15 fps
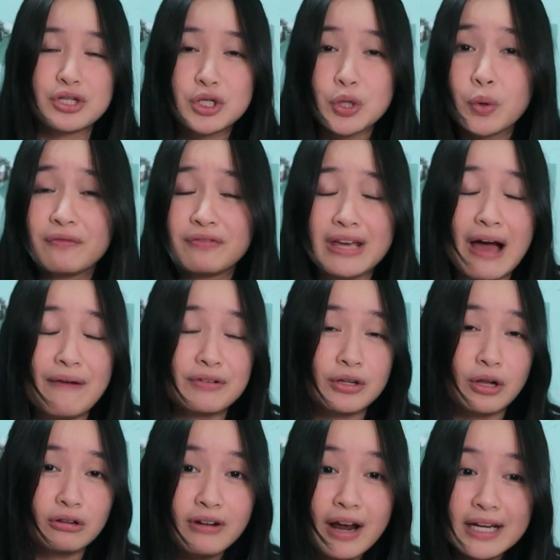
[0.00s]
show if you
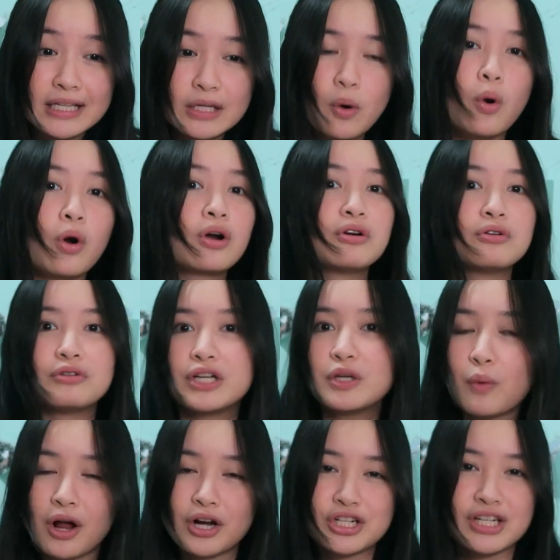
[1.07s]
haven't already, or
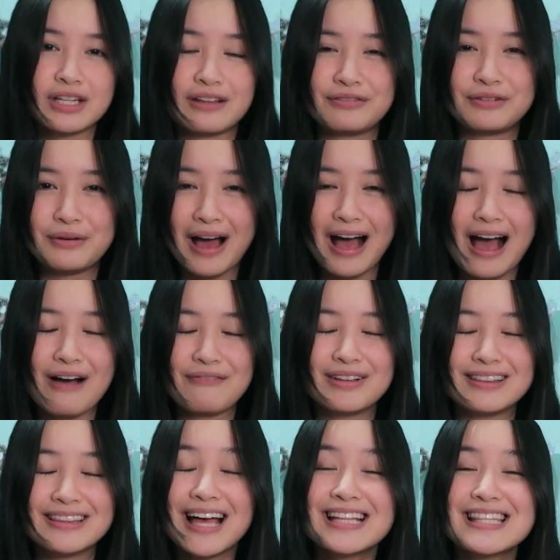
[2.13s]
rewatch it if you
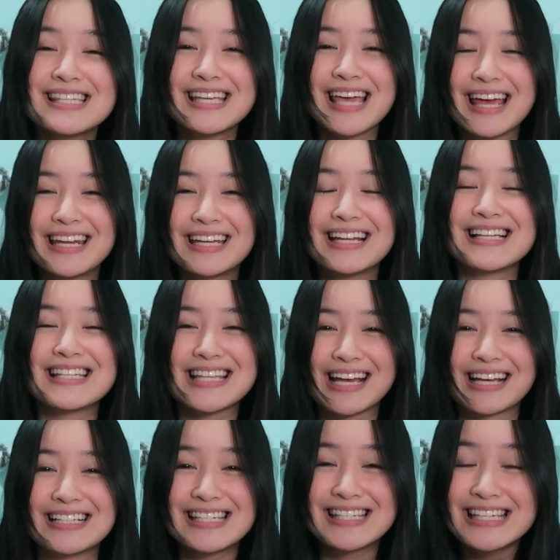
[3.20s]
have. Let's get it a
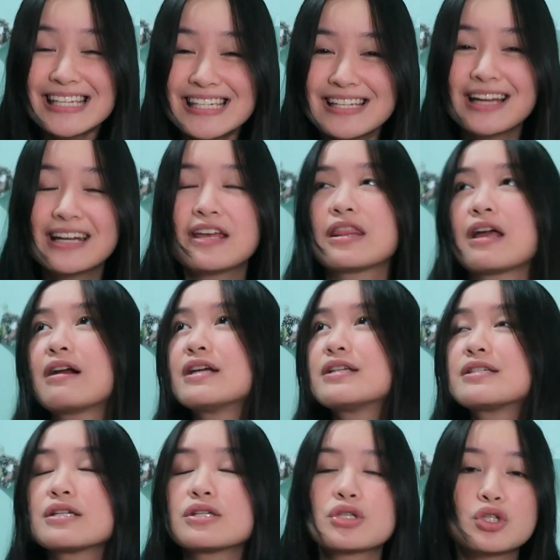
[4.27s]
second season. There
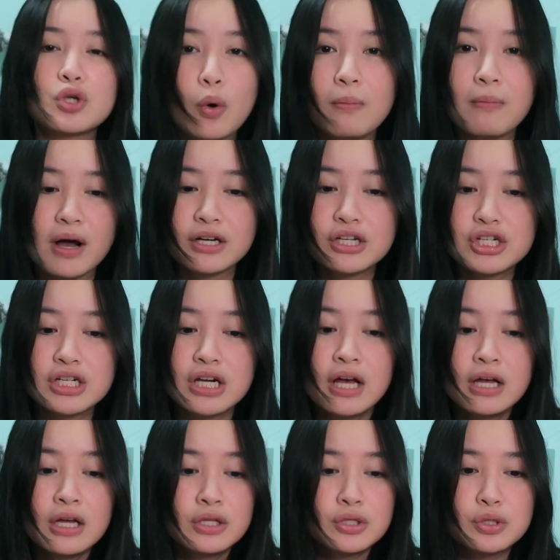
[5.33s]
is so much
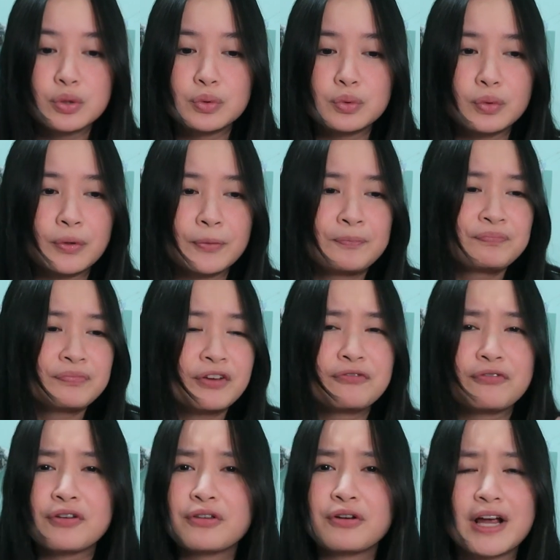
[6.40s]
to
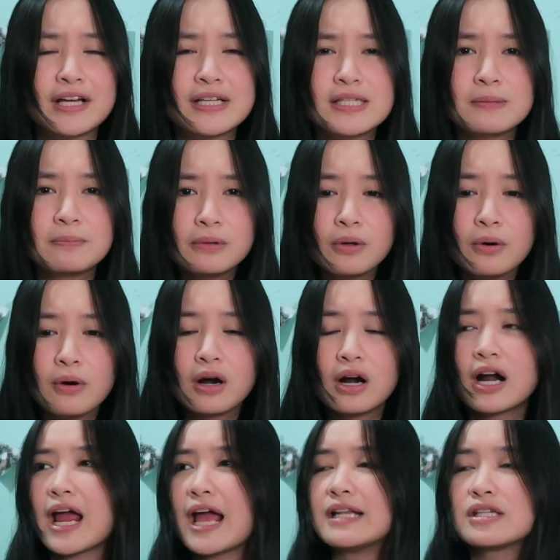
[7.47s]
further
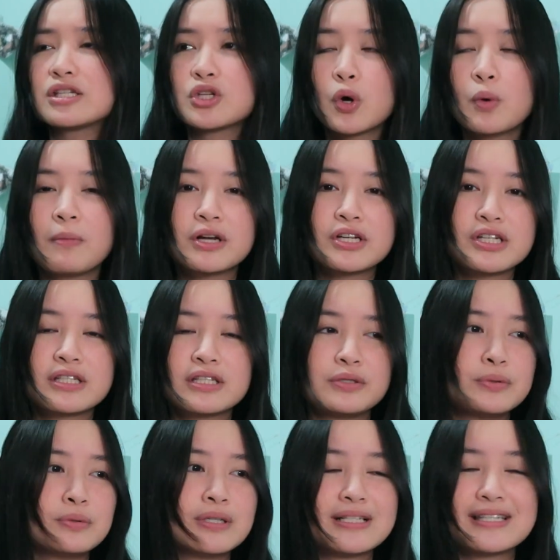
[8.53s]
explore and so much
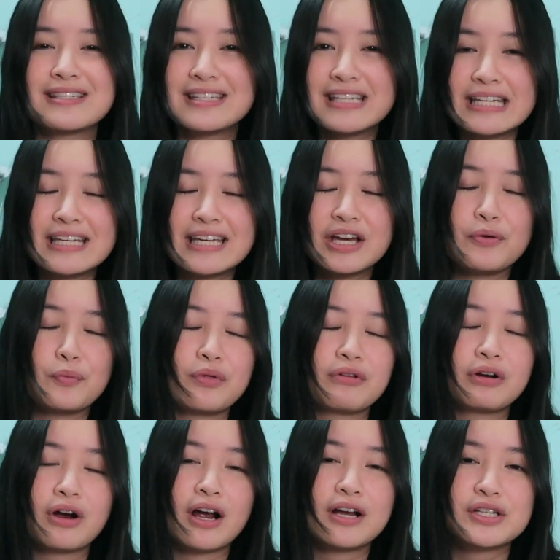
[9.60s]
to see with
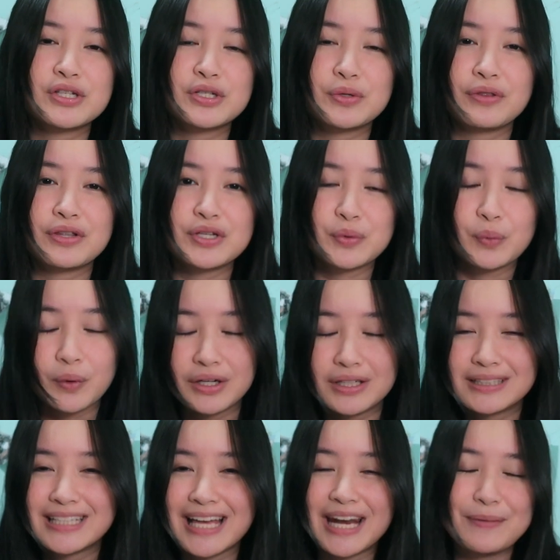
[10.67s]
regards to this
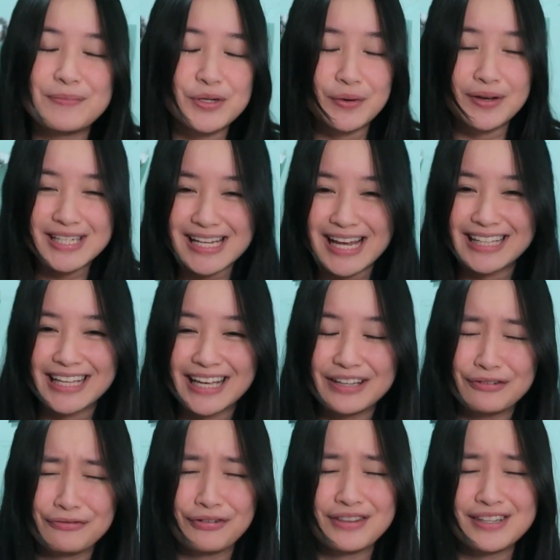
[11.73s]
world, and I'm so
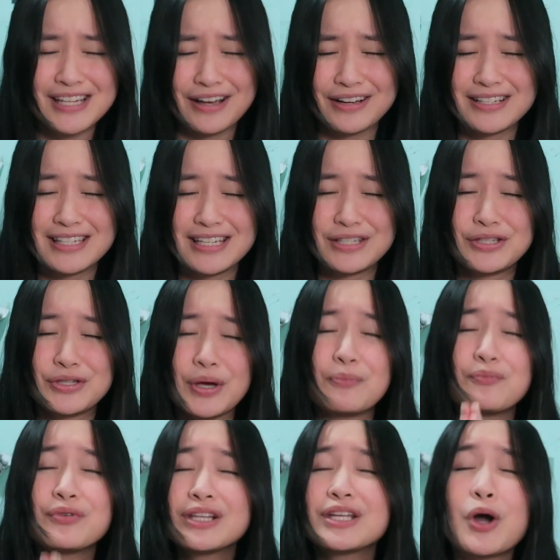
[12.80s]
excited for the second season, so
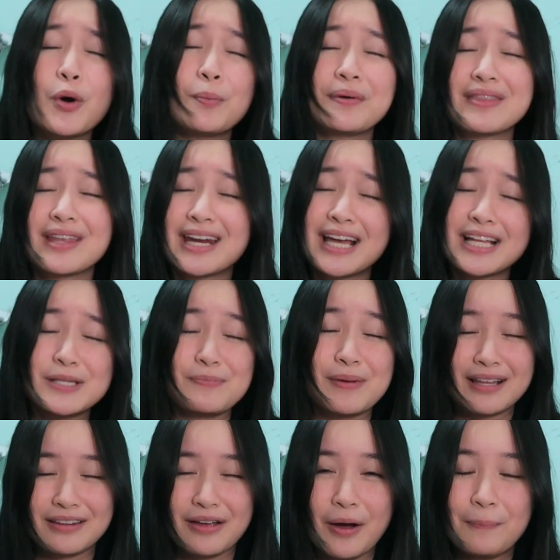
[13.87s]
I'm really hoping that it gets
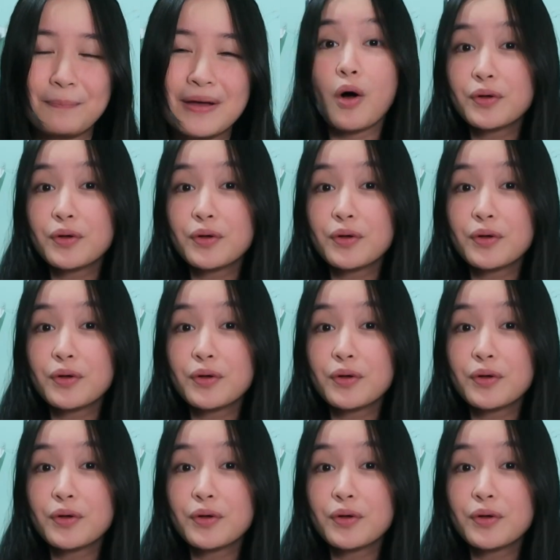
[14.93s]
picked up.